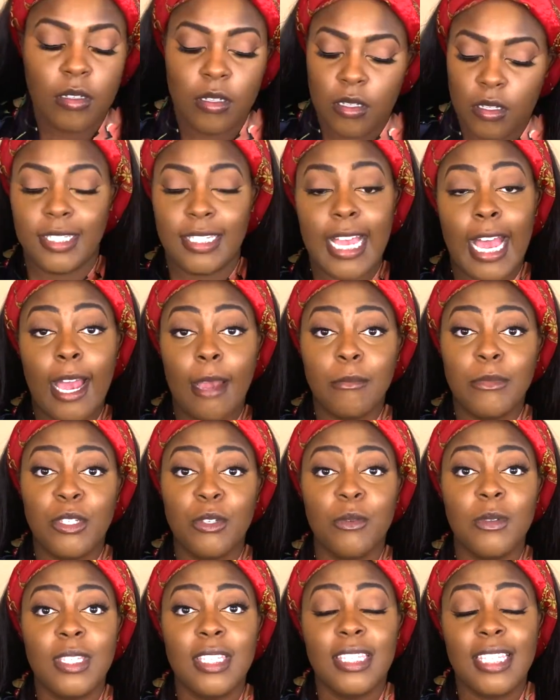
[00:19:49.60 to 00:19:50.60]
Time to
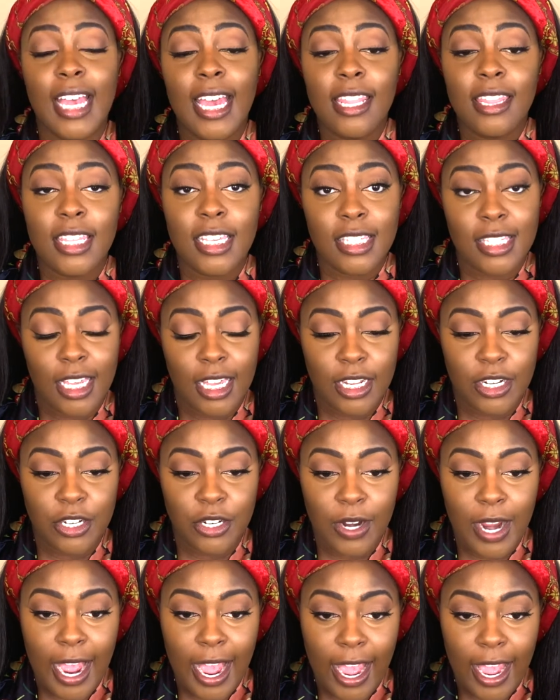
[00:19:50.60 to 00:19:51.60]
set this under
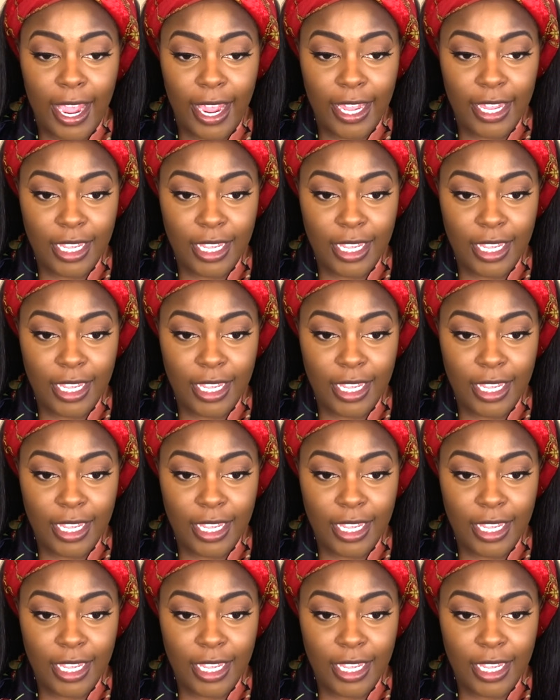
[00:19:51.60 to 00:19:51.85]
eye